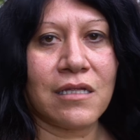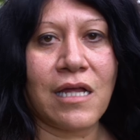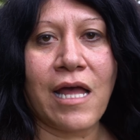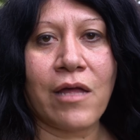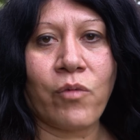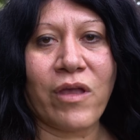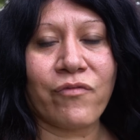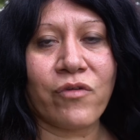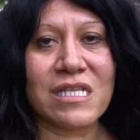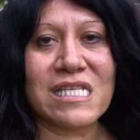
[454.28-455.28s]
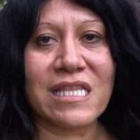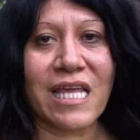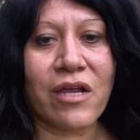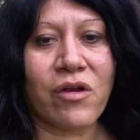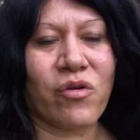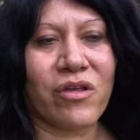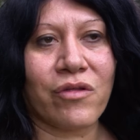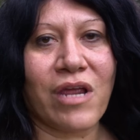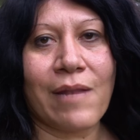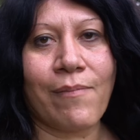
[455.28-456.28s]
uh, wait for us there or
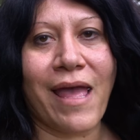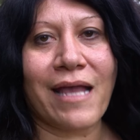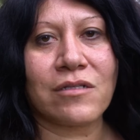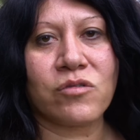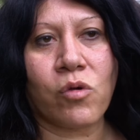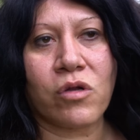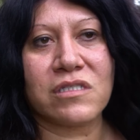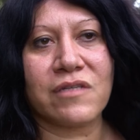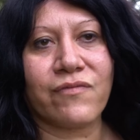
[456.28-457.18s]
either head back towards the